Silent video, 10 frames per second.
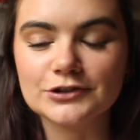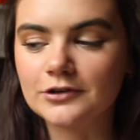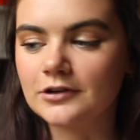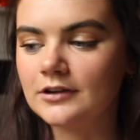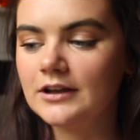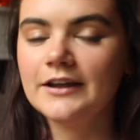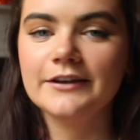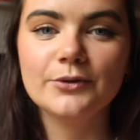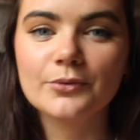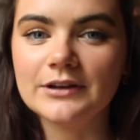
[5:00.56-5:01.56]
journal.
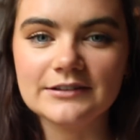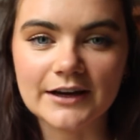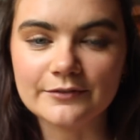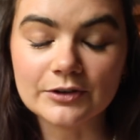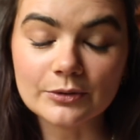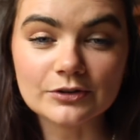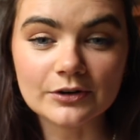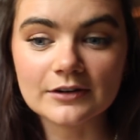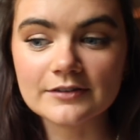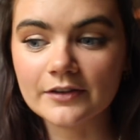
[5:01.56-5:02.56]
You don't need to have two
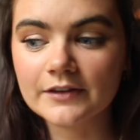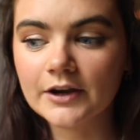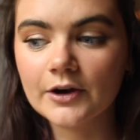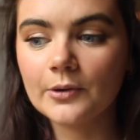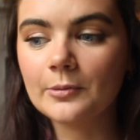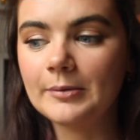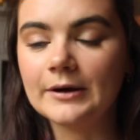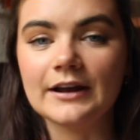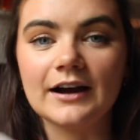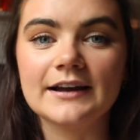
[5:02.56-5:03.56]
journals on the go,
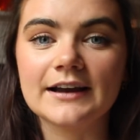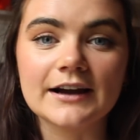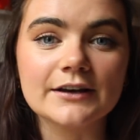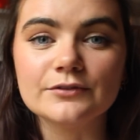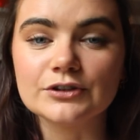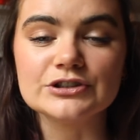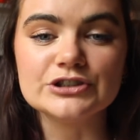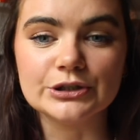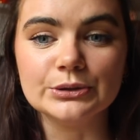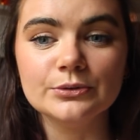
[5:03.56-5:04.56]
but I kind of just
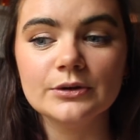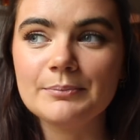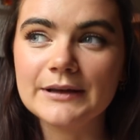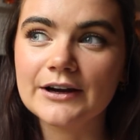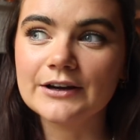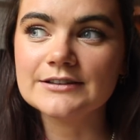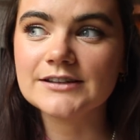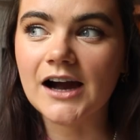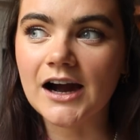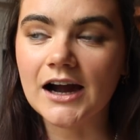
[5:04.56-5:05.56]
do
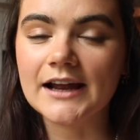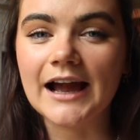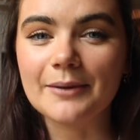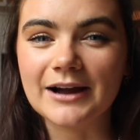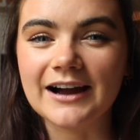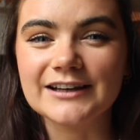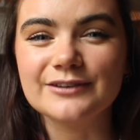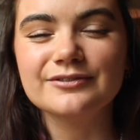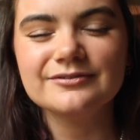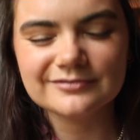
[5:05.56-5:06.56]
because I am kind
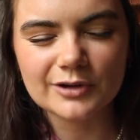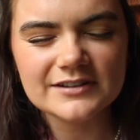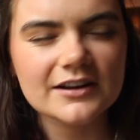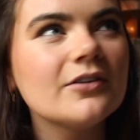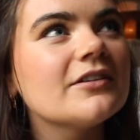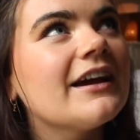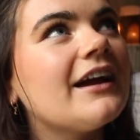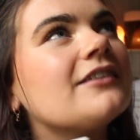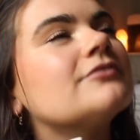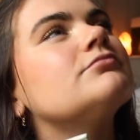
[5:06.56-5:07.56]
of, what's it called
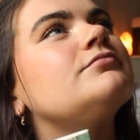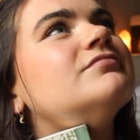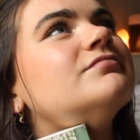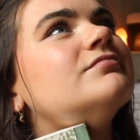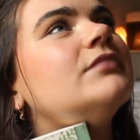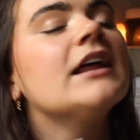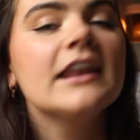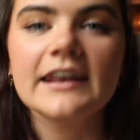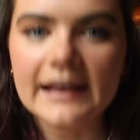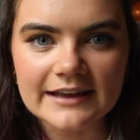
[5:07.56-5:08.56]
again?
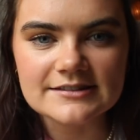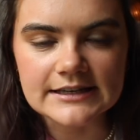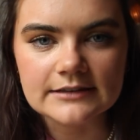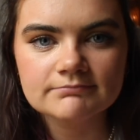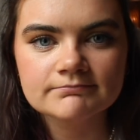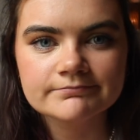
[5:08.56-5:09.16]
Lazy.